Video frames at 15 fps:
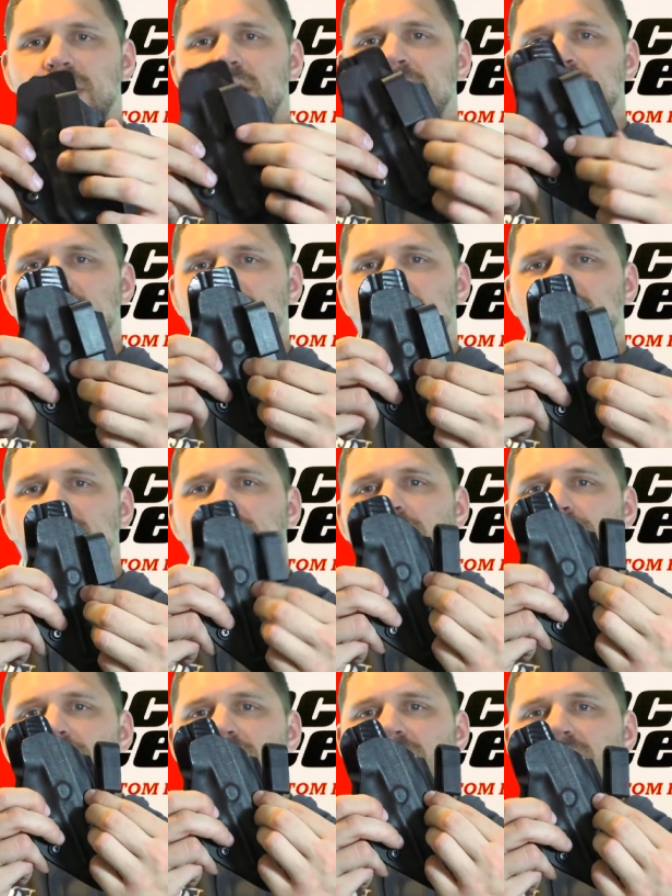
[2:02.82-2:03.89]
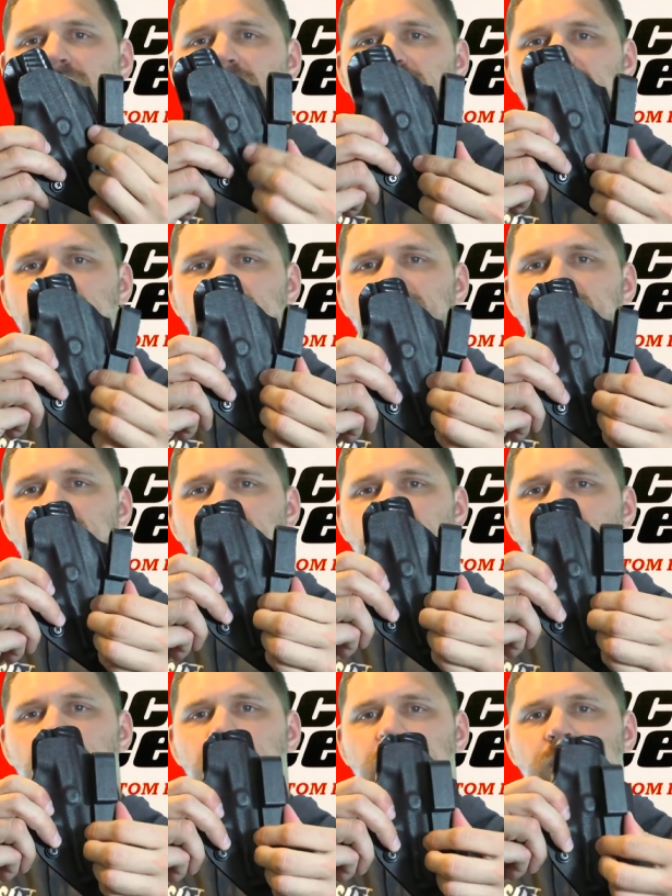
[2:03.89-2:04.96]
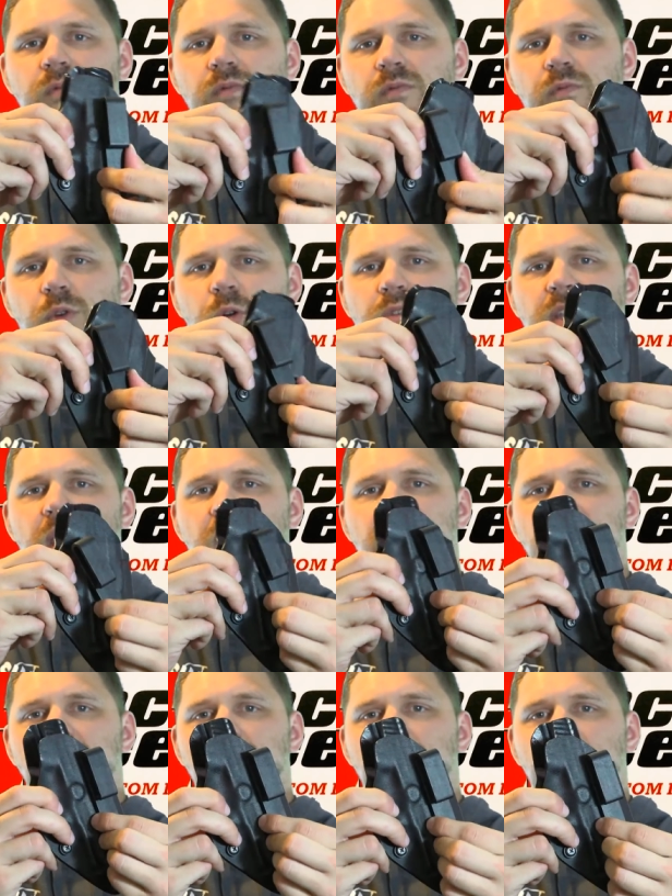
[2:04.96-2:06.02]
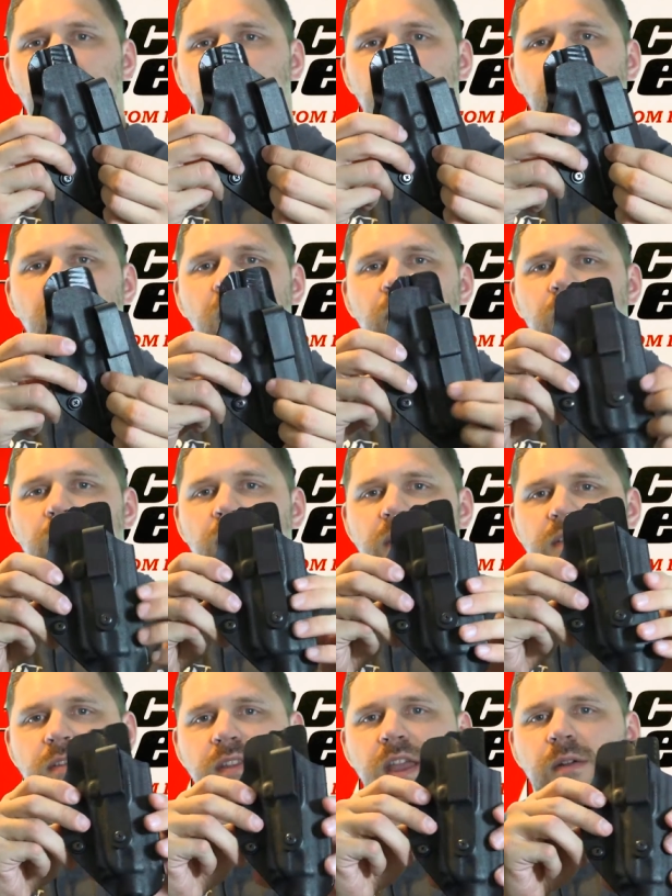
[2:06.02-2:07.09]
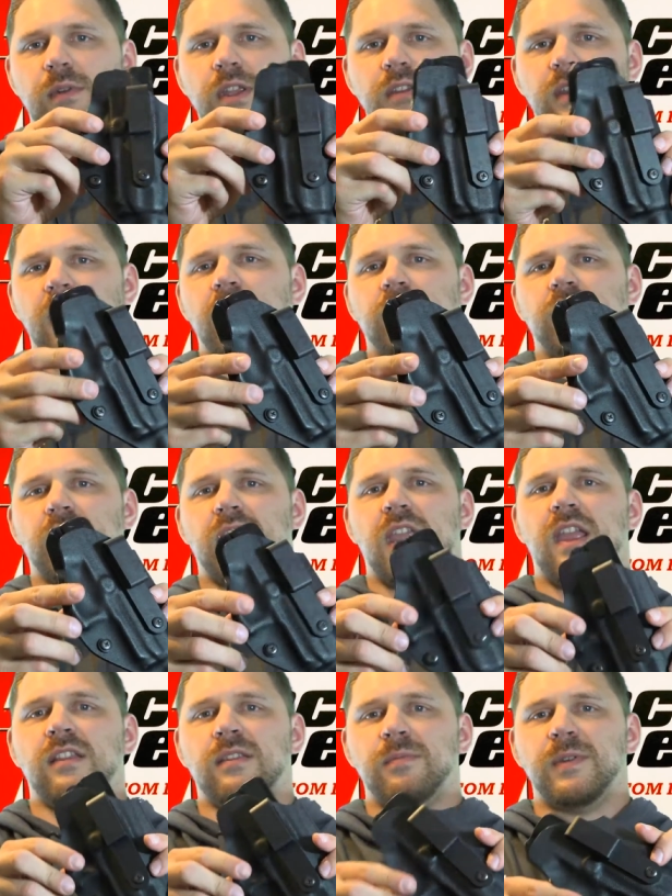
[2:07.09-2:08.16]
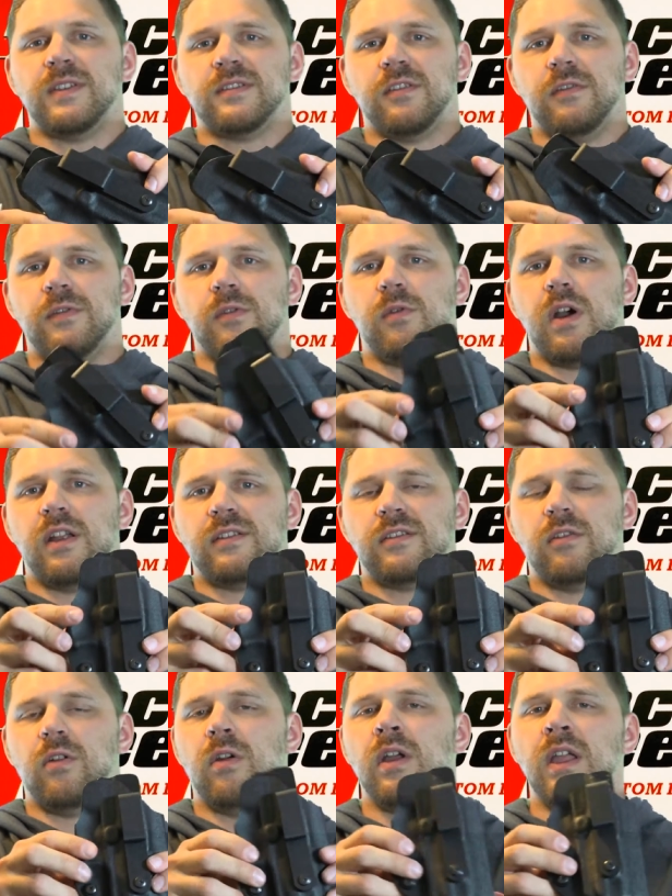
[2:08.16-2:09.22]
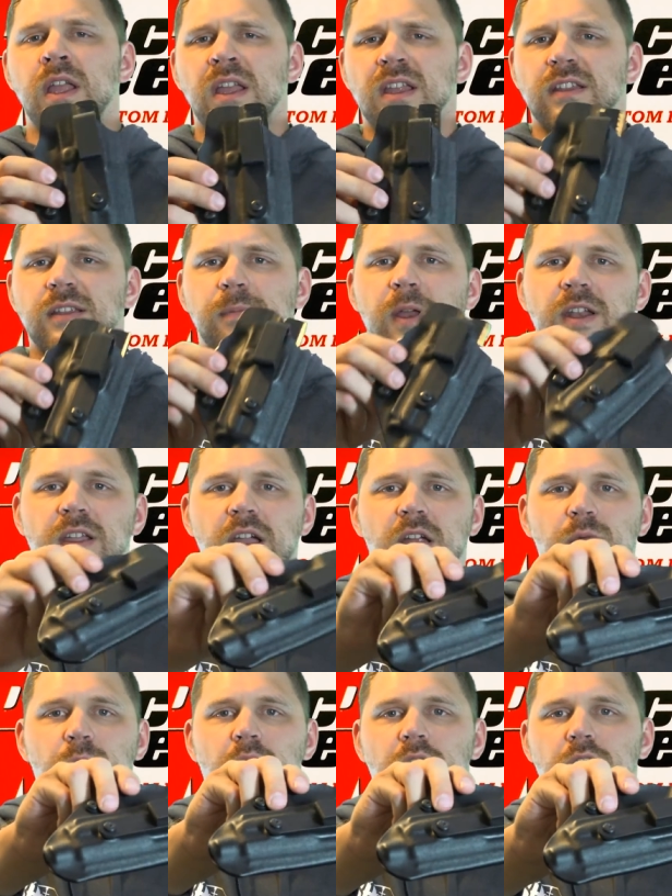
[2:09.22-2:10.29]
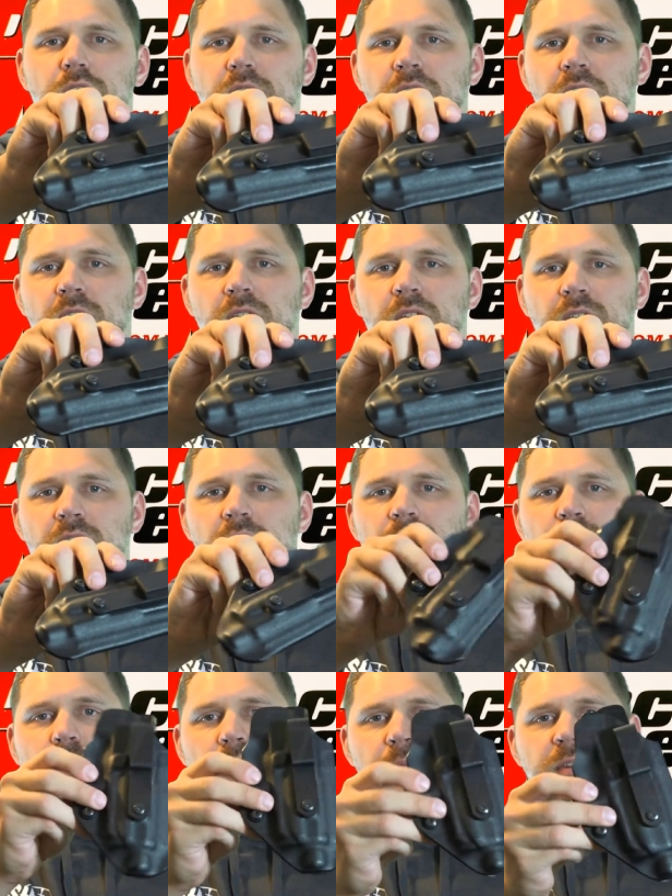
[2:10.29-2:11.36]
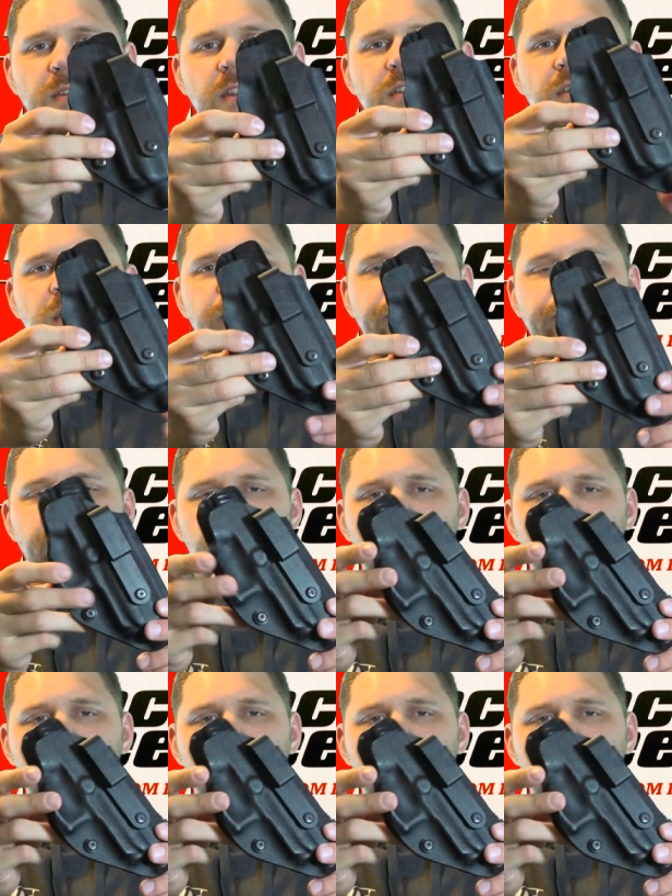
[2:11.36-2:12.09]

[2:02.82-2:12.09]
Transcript: right, and that clip you can, you know, rotate it, do whatever you want with it, so that way you can actually cant the pistol if you want to, depending on where you're carrying it, what position.